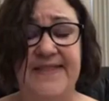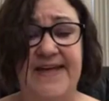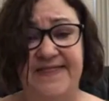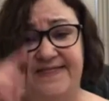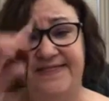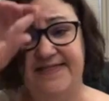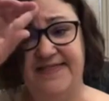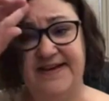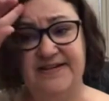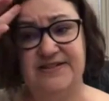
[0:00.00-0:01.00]
then
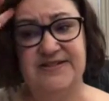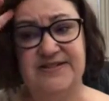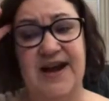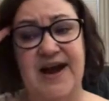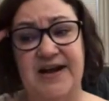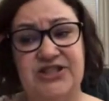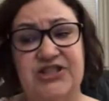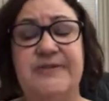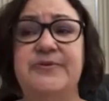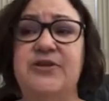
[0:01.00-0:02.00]
there's a
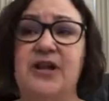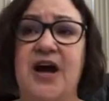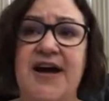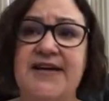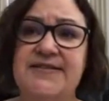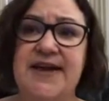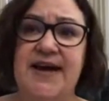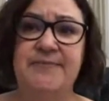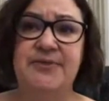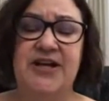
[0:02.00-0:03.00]
hardship clause,
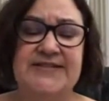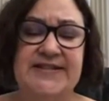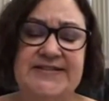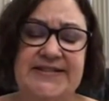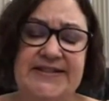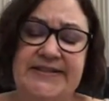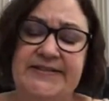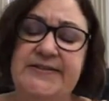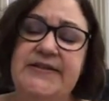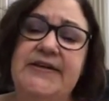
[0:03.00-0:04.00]
um, clause 18,
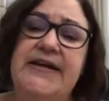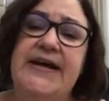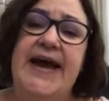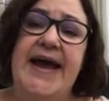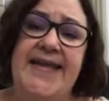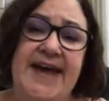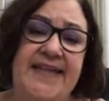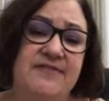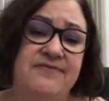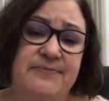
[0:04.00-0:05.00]
and that
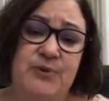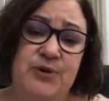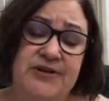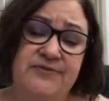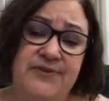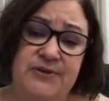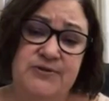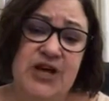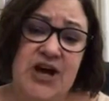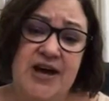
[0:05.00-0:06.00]
the board
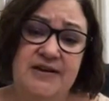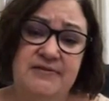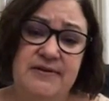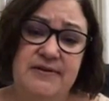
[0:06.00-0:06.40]
votes on.